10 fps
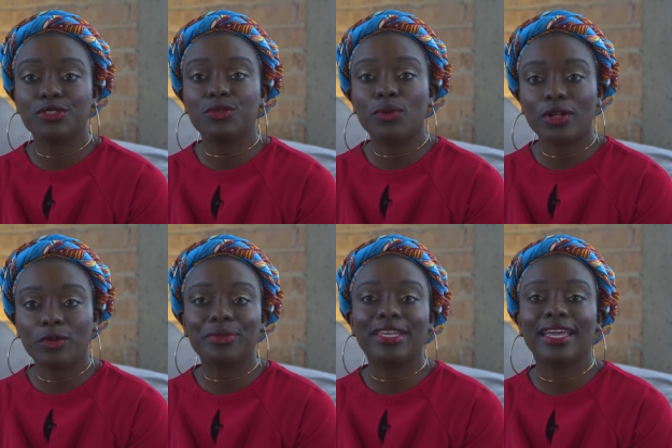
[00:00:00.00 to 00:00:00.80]
into
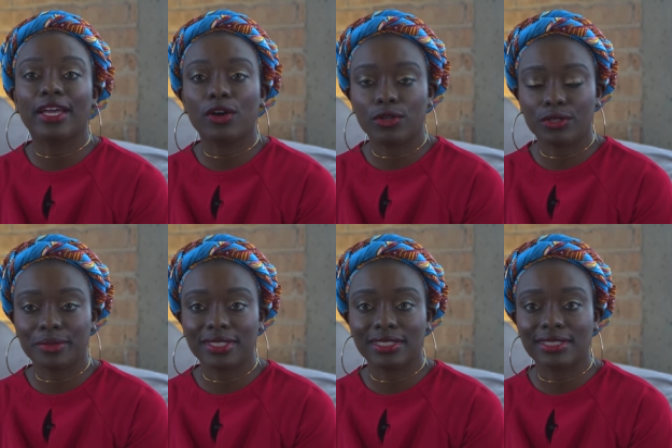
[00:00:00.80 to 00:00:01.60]
well-being
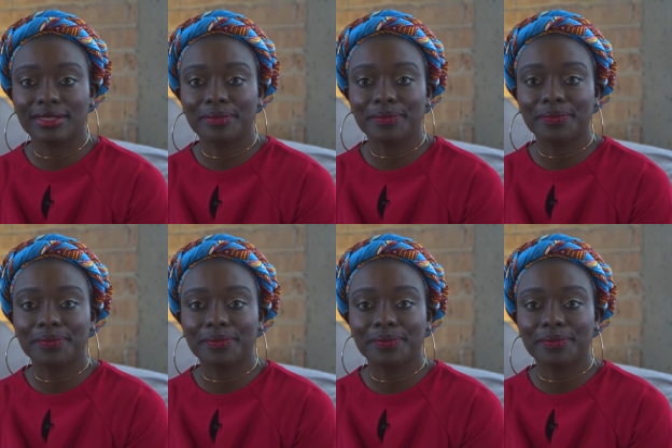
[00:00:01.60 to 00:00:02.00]
economies.